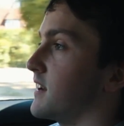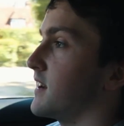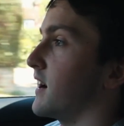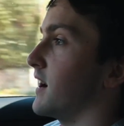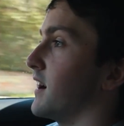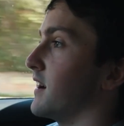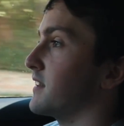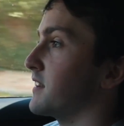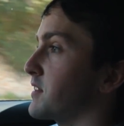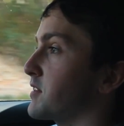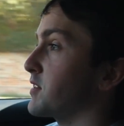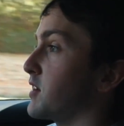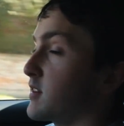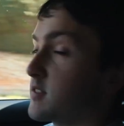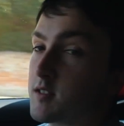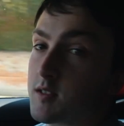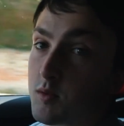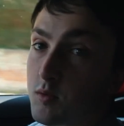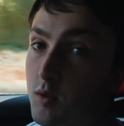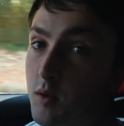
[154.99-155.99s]
that
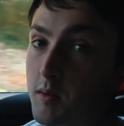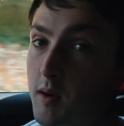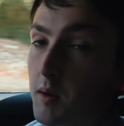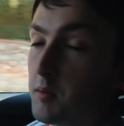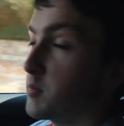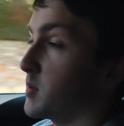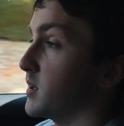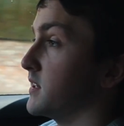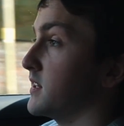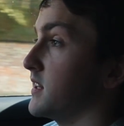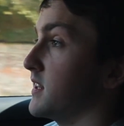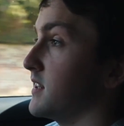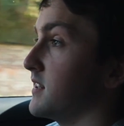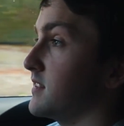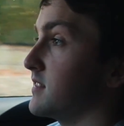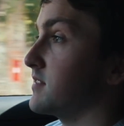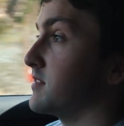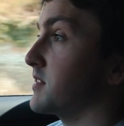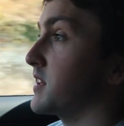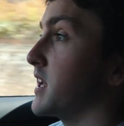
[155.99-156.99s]
starts to warm up when the
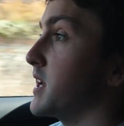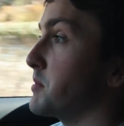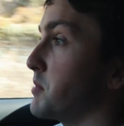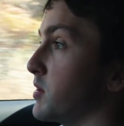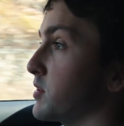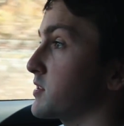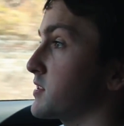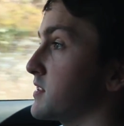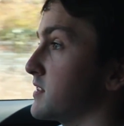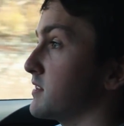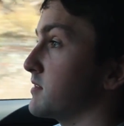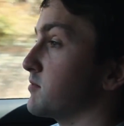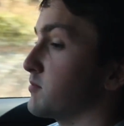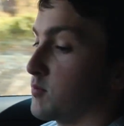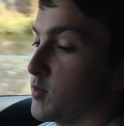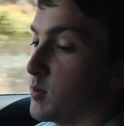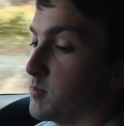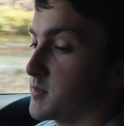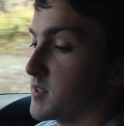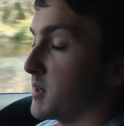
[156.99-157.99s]
gearbox
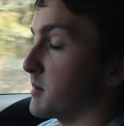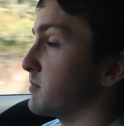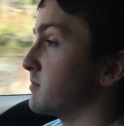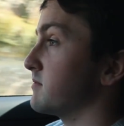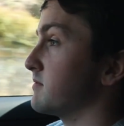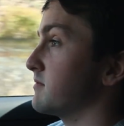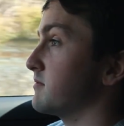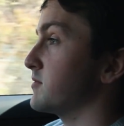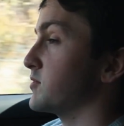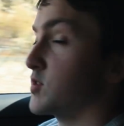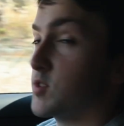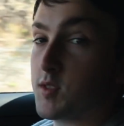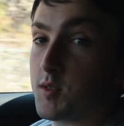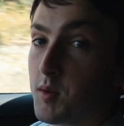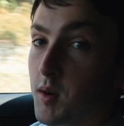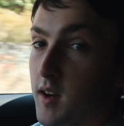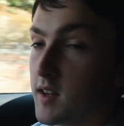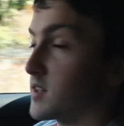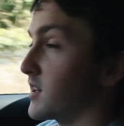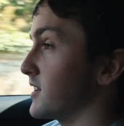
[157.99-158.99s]
warms up, which is
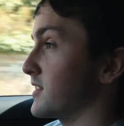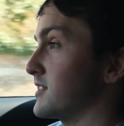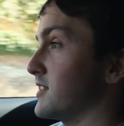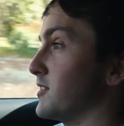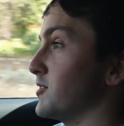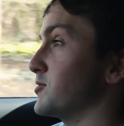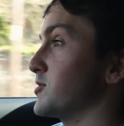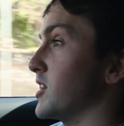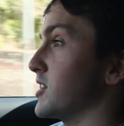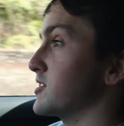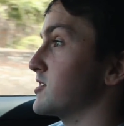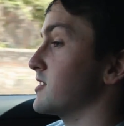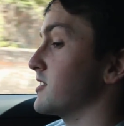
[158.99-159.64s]
quite a nice little touch.